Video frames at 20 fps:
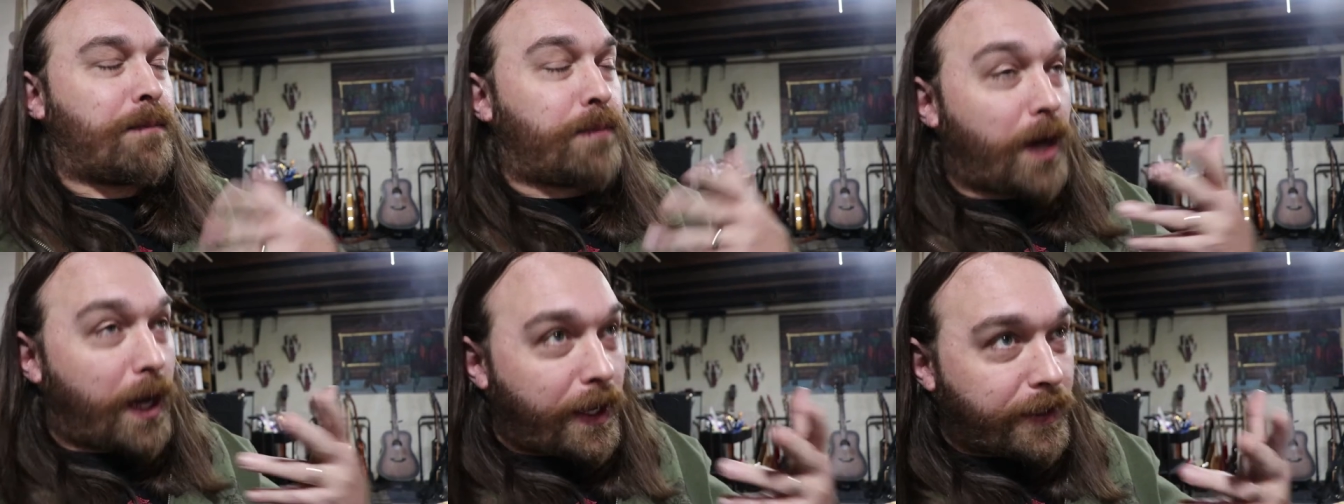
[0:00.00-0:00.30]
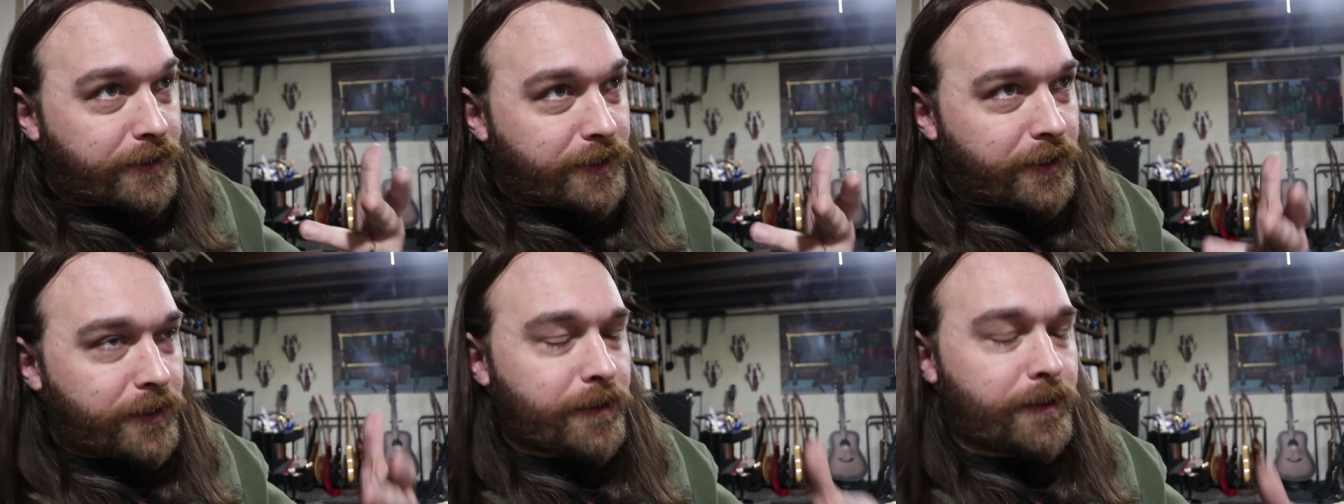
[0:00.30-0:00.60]

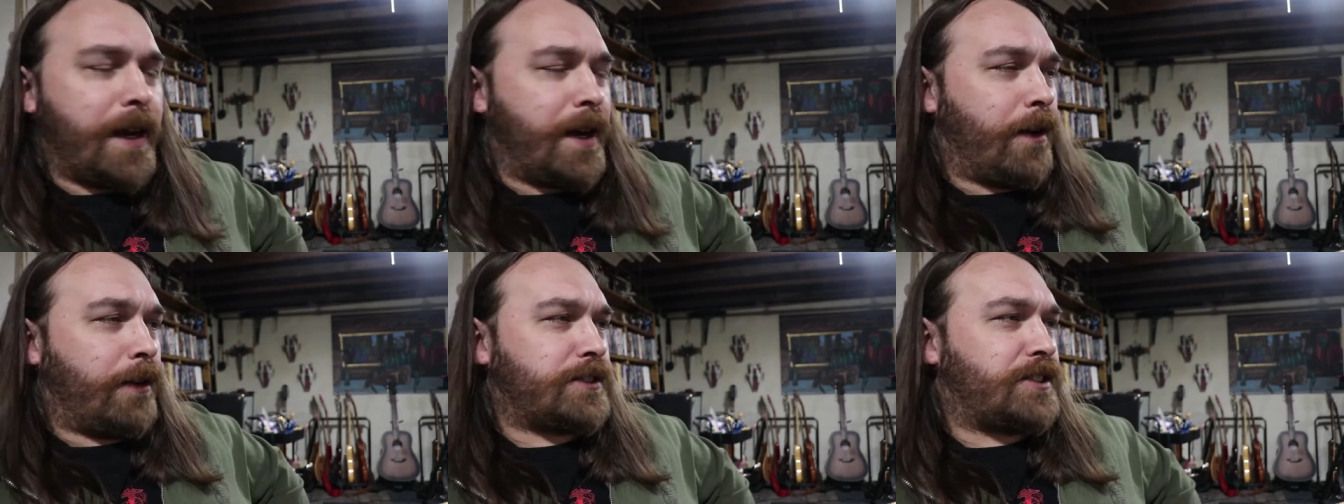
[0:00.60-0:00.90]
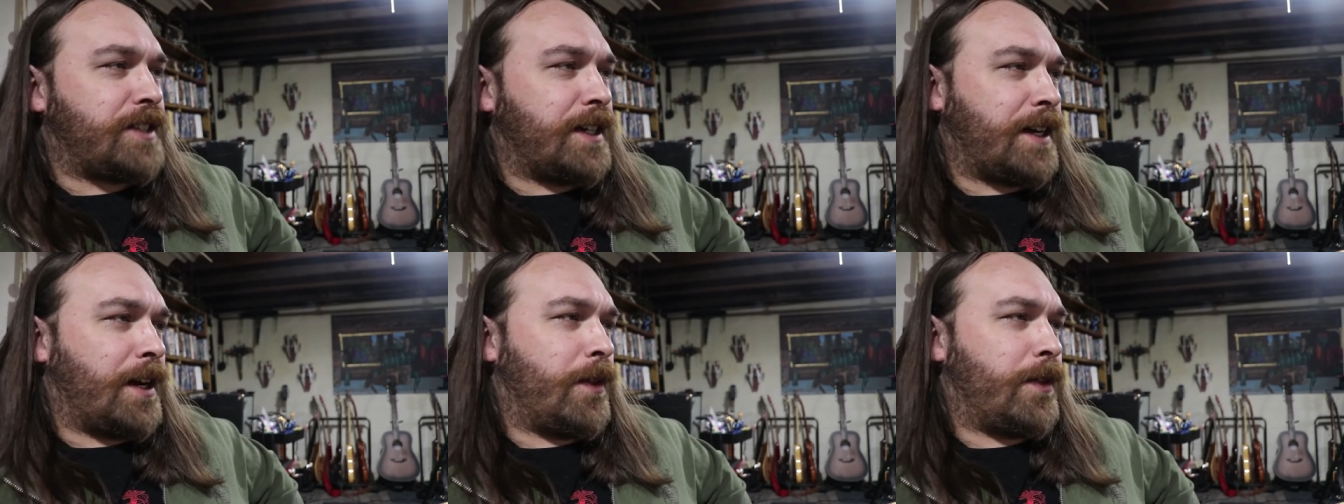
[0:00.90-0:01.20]
But anyway, I was
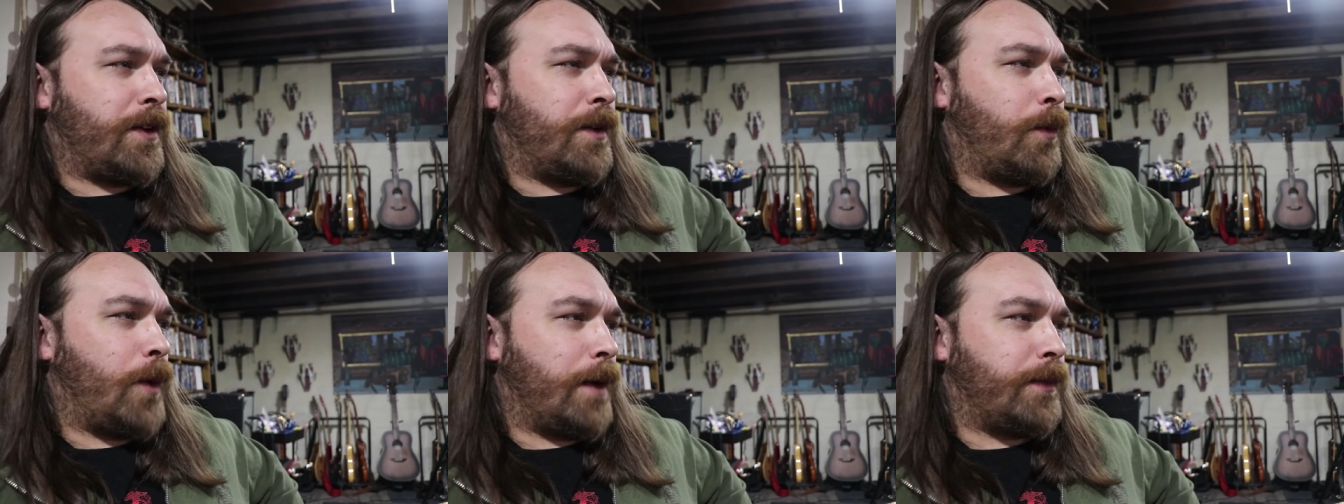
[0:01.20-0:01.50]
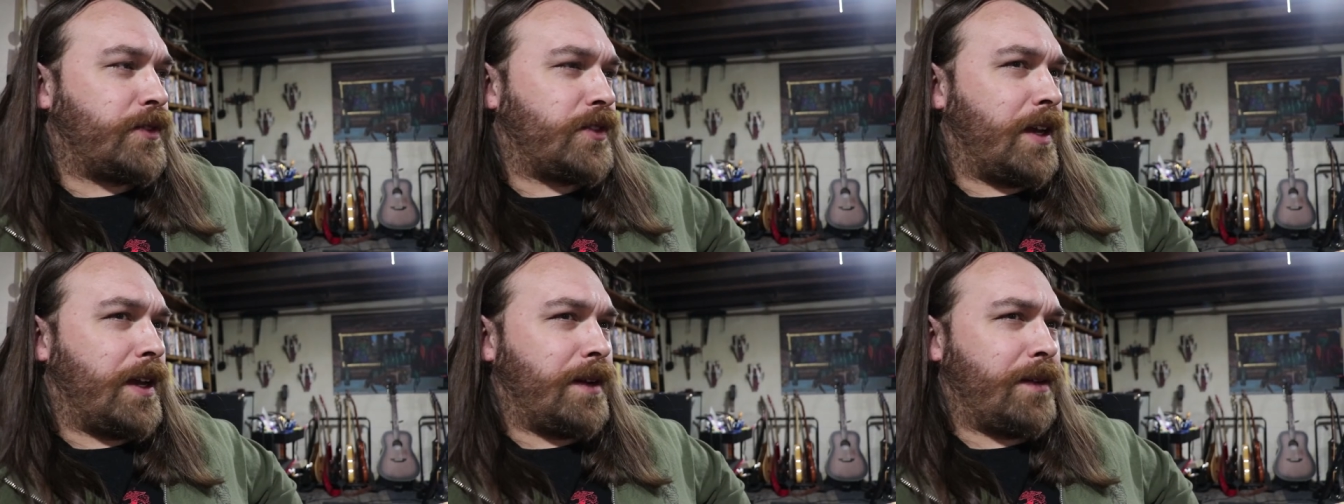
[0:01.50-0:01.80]
checking out their
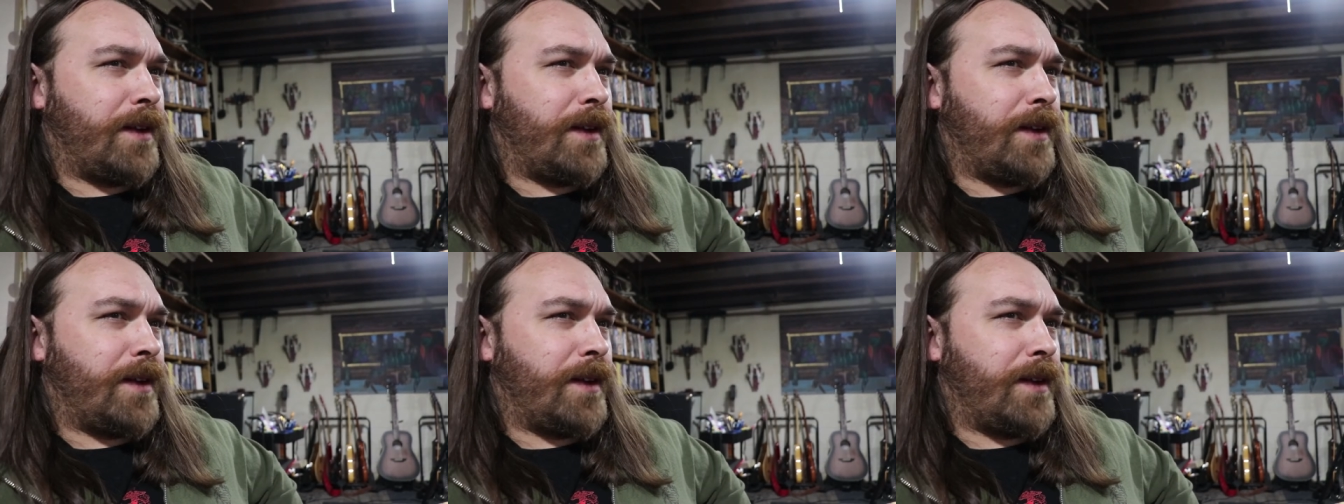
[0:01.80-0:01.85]
website,